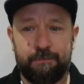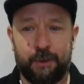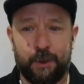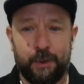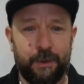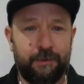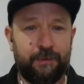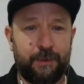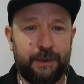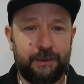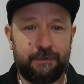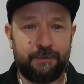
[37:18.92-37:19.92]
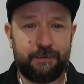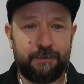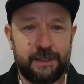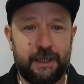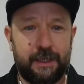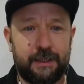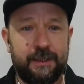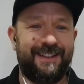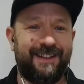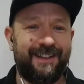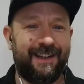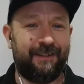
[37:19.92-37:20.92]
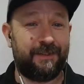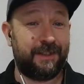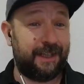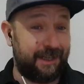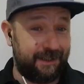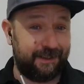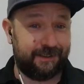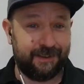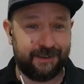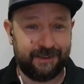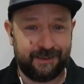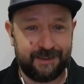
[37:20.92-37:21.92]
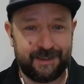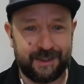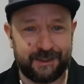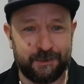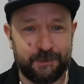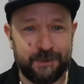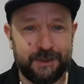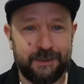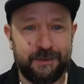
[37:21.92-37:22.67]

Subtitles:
pool if we're really stuck, I'd love to get a session with you.